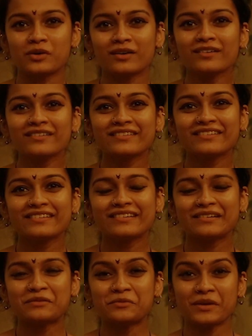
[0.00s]
work
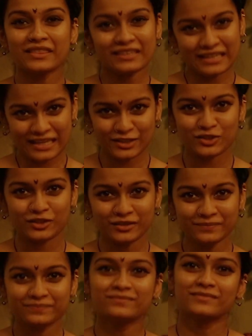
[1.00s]
with nature.